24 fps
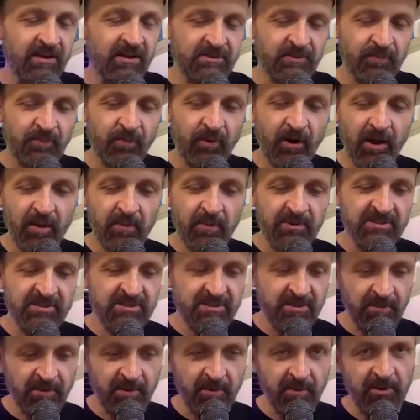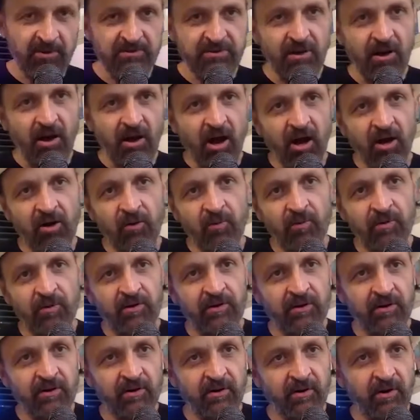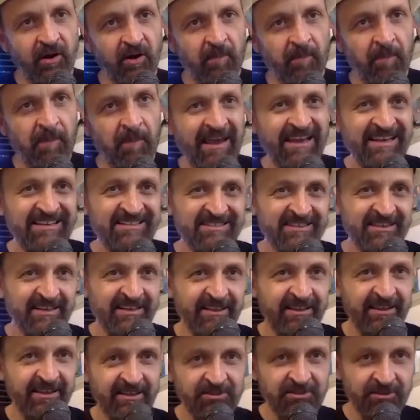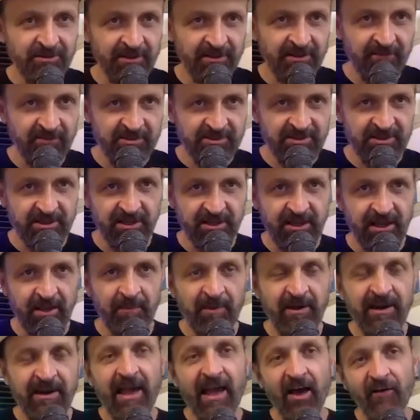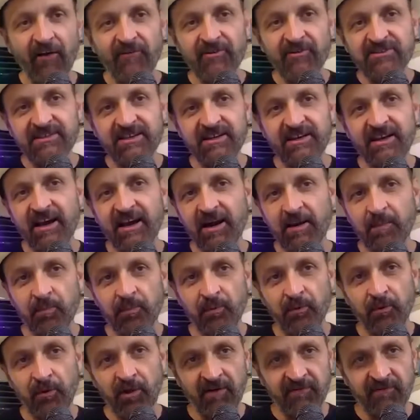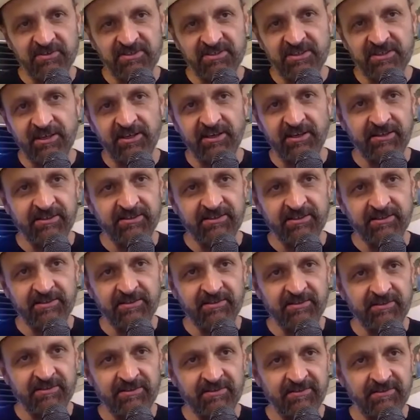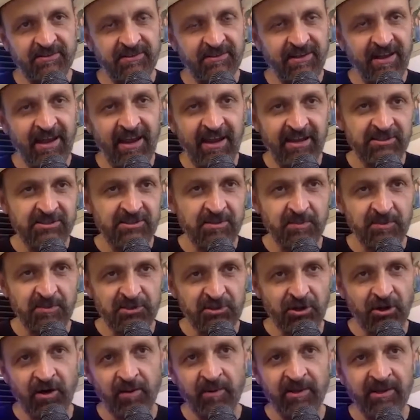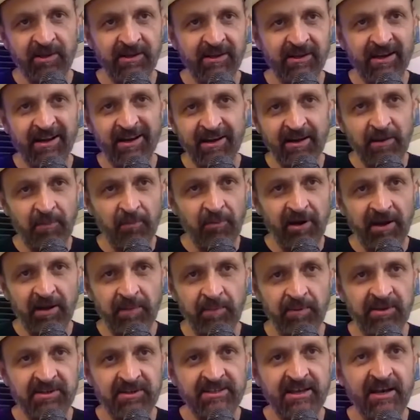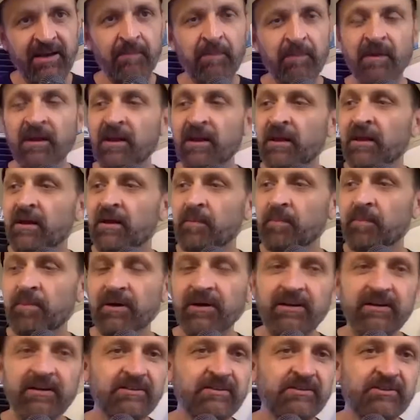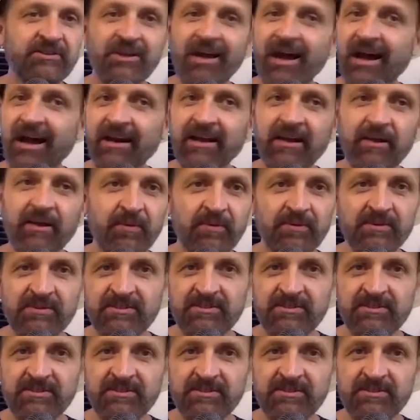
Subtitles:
probably some of the most awkward, amazing things you'll ever see. I mean, Elvis could kind of pull off a scene because he's handsome and charming and kind of like a Brad Pitt type. Yeah. But Johnny was